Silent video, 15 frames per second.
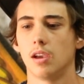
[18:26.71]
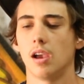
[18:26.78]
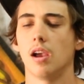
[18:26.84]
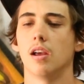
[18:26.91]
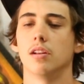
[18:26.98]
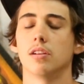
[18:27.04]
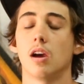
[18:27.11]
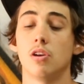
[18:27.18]

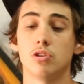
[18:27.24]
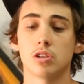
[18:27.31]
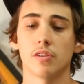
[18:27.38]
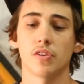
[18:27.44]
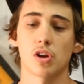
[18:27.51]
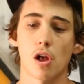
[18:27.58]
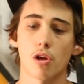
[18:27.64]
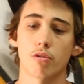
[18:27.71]
And I used to
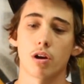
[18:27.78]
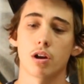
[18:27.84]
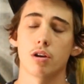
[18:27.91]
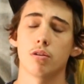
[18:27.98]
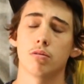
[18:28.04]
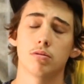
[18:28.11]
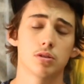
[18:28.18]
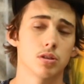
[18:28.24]
live in
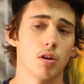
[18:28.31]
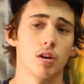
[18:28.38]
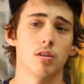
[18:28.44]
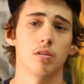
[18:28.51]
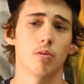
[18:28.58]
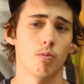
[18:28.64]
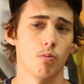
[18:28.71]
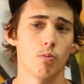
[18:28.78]
Colorado, so I
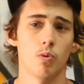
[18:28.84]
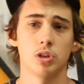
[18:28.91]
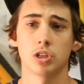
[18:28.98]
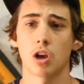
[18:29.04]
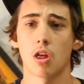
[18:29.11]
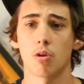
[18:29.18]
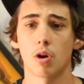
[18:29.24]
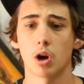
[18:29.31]
went to
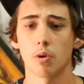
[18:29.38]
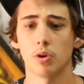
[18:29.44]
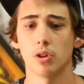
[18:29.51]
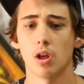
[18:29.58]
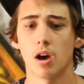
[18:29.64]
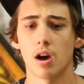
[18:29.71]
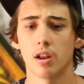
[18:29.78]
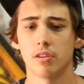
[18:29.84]
Colorado a
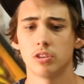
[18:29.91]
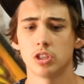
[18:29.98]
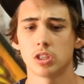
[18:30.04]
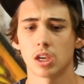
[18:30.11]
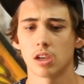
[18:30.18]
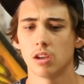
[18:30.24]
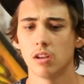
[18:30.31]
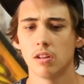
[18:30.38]
lot, and just
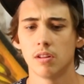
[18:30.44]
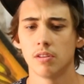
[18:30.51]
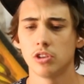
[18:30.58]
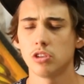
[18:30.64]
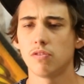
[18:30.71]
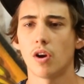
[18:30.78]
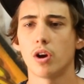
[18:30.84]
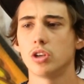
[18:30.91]

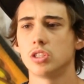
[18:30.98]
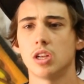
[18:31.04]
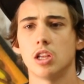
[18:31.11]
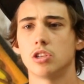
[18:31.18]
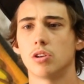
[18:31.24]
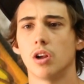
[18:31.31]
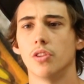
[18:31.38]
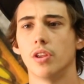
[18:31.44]
various
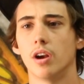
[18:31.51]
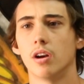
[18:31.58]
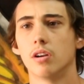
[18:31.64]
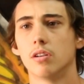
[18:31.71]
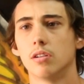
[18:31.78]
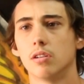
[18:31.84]
states around there.